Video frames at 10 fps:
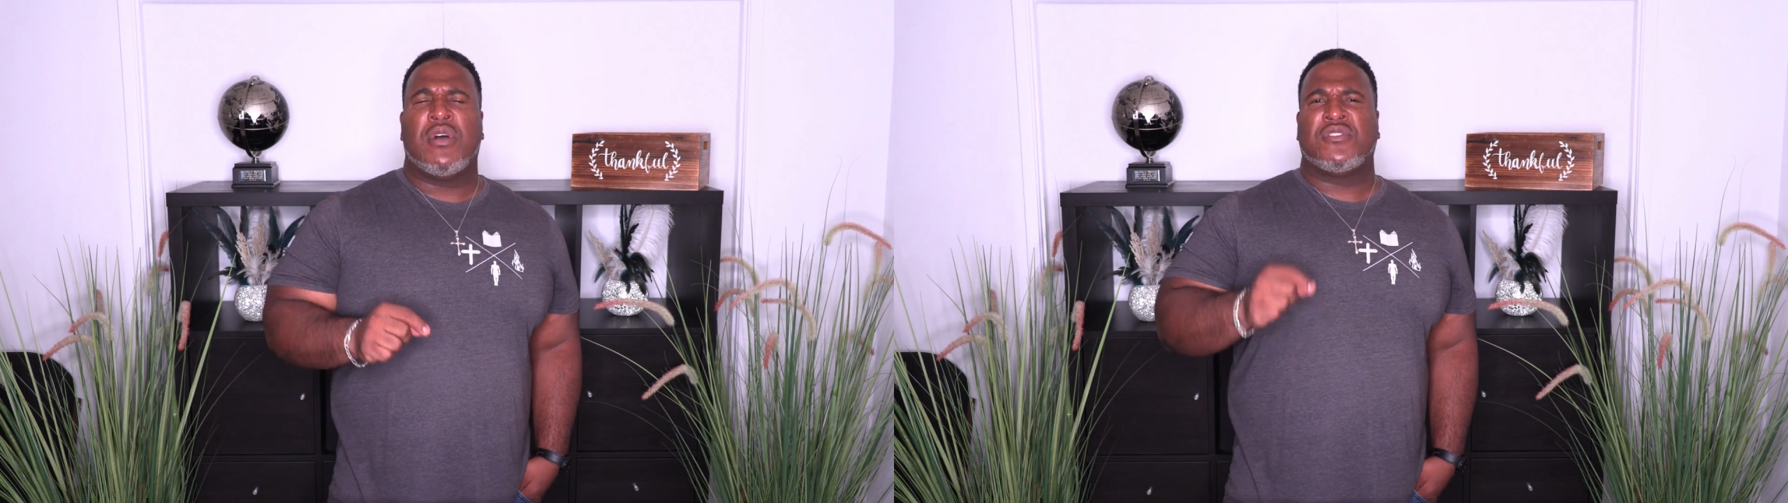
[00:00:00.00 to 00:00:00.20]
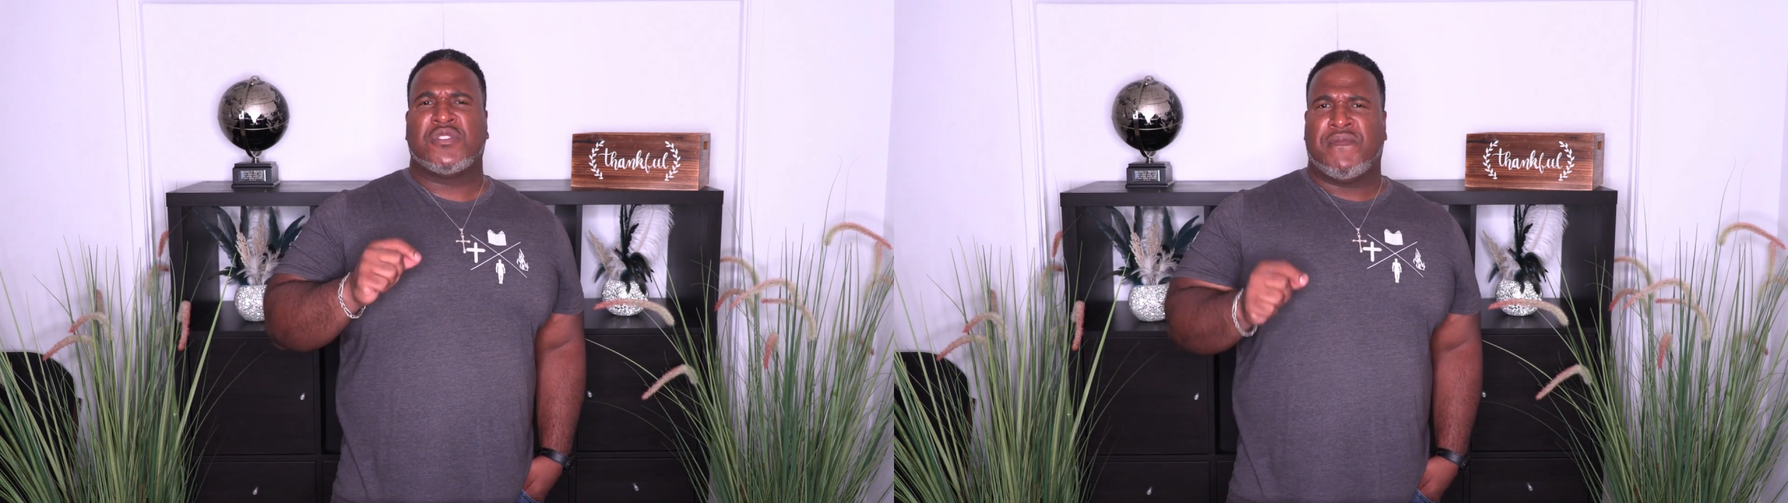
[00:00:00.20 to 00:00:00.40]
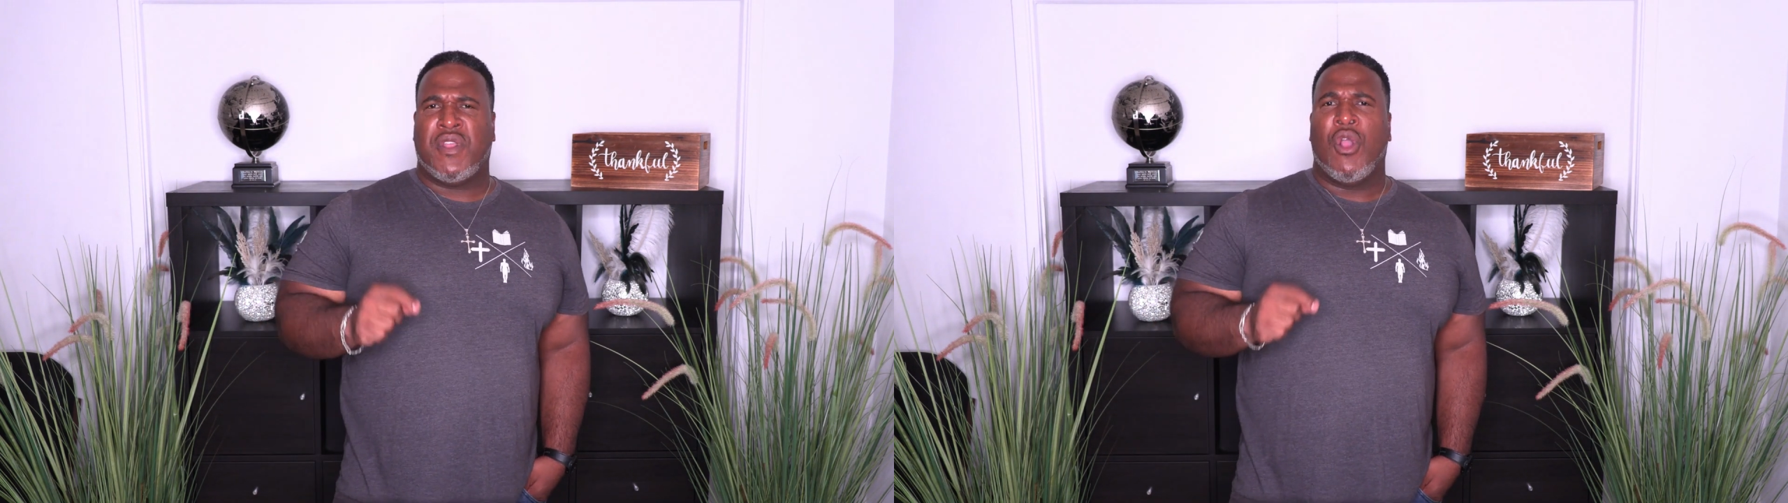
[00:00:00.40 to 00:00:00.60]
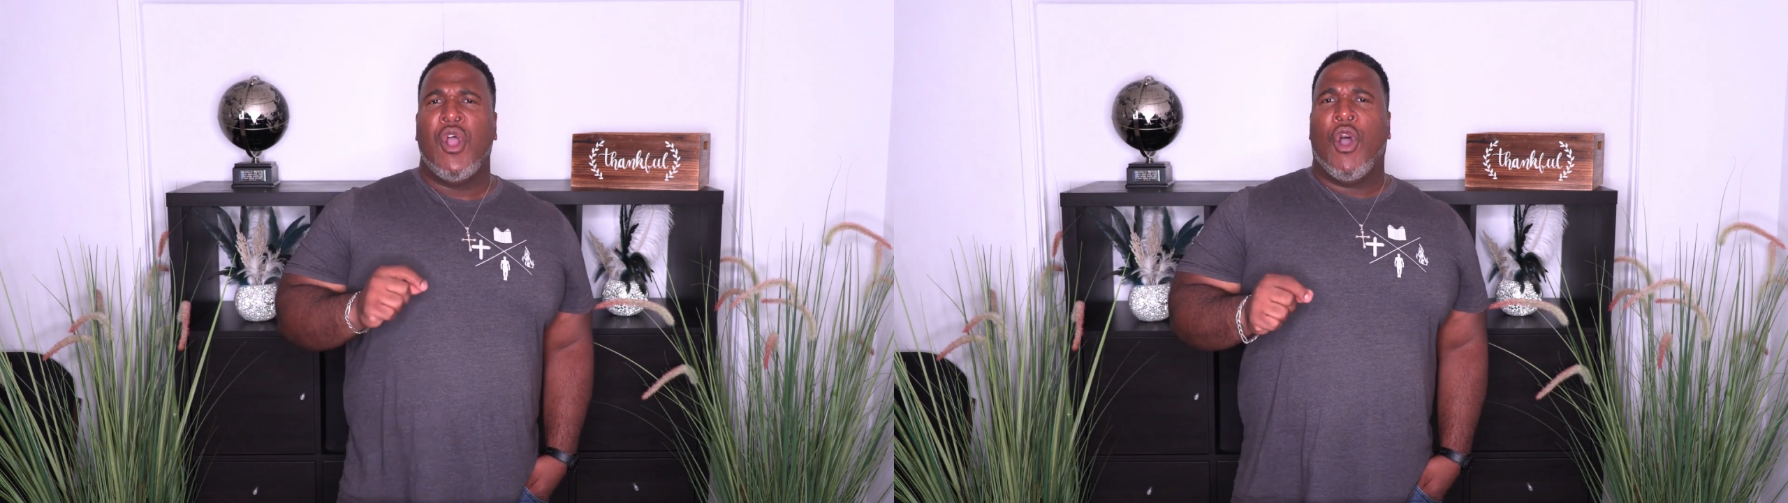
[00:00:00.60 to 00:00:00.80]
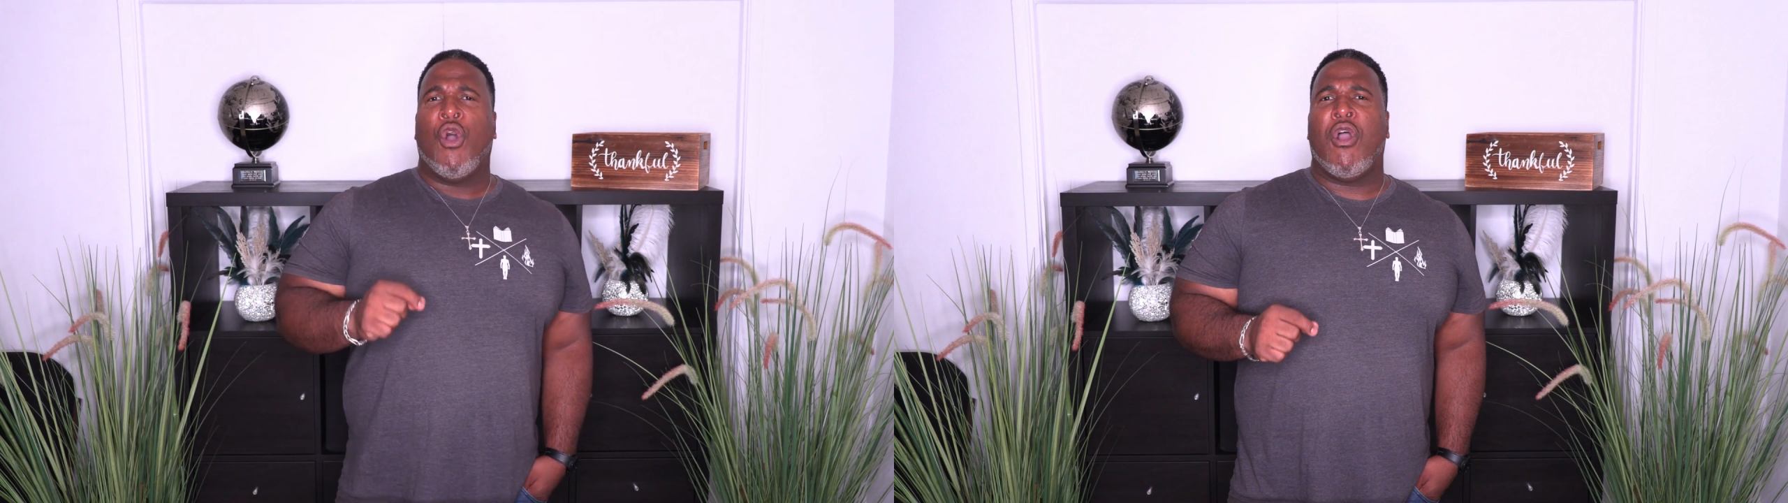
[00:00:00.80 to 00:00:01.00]
under severe
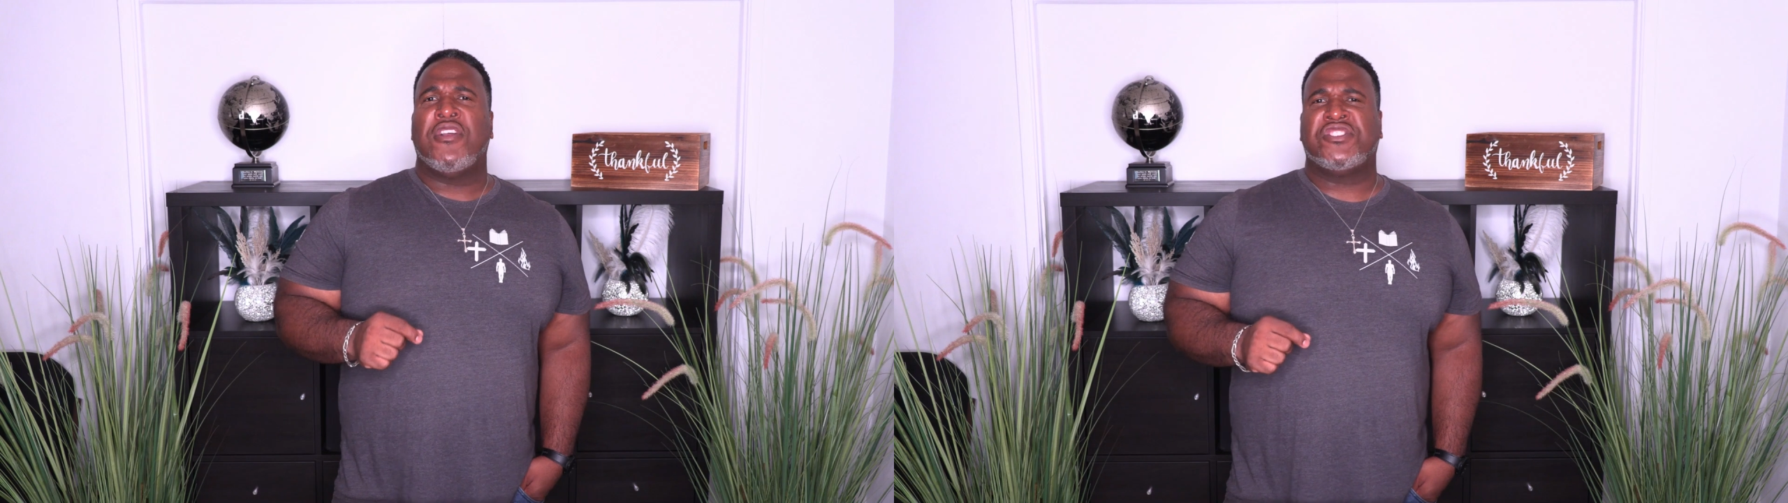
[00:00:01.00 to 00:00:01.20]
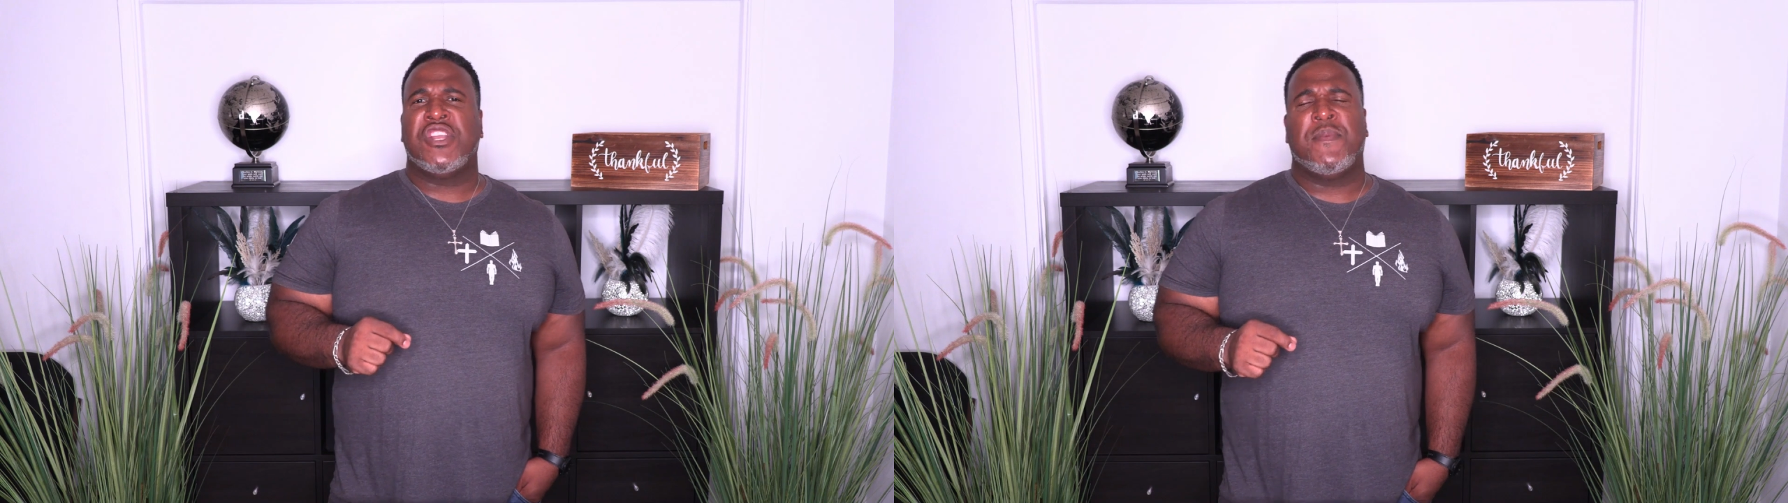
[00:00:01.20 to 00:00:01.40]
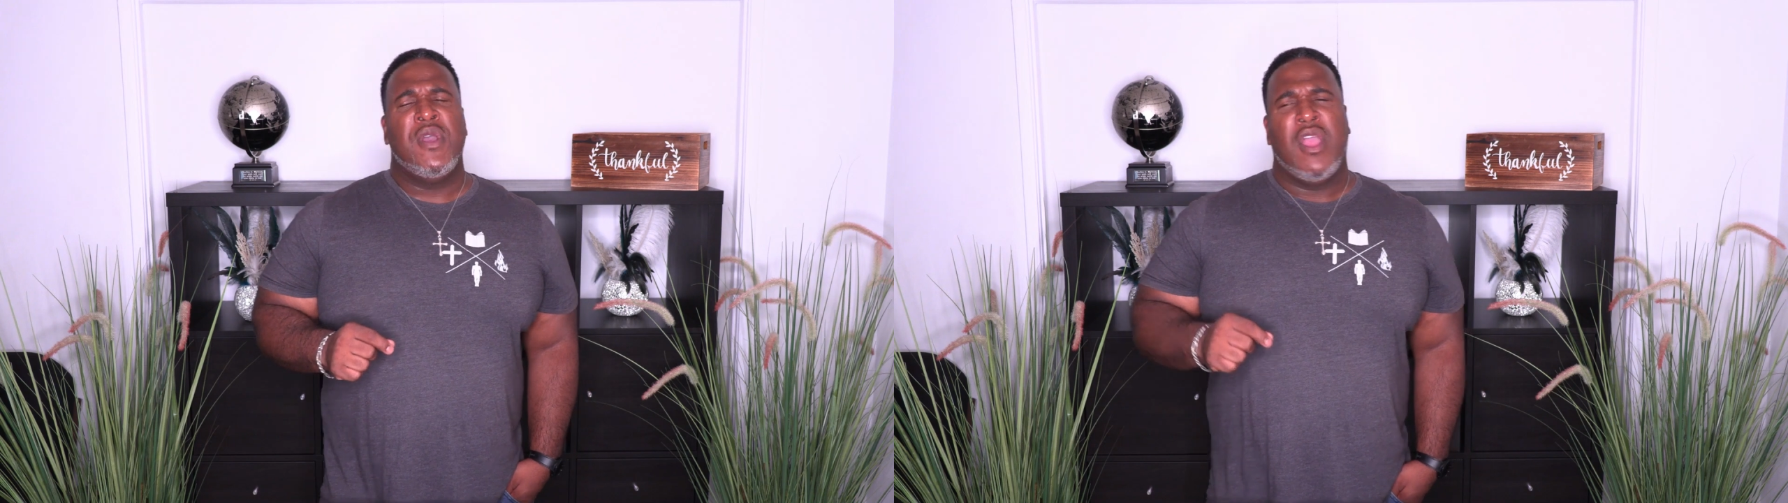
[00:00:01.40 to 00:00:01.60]
hardship,